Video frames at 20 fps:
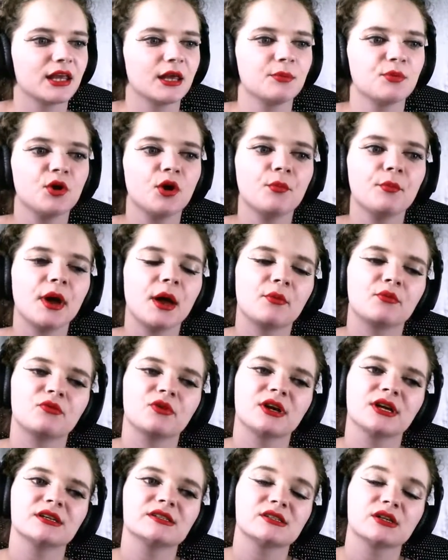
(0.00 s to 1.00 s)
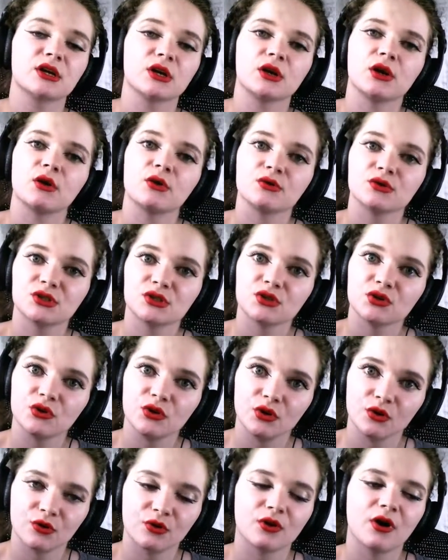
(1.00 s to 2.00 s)
Keep your memories close
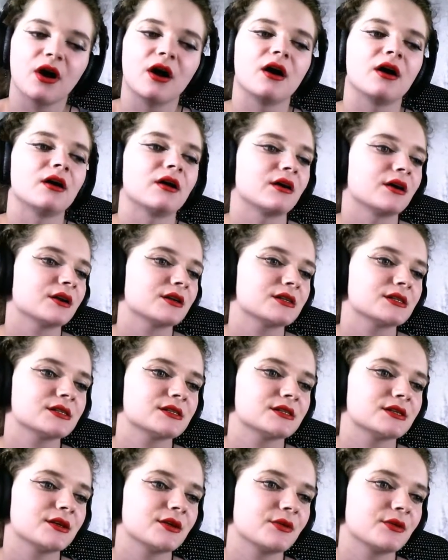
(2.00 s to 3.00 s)
to your heart.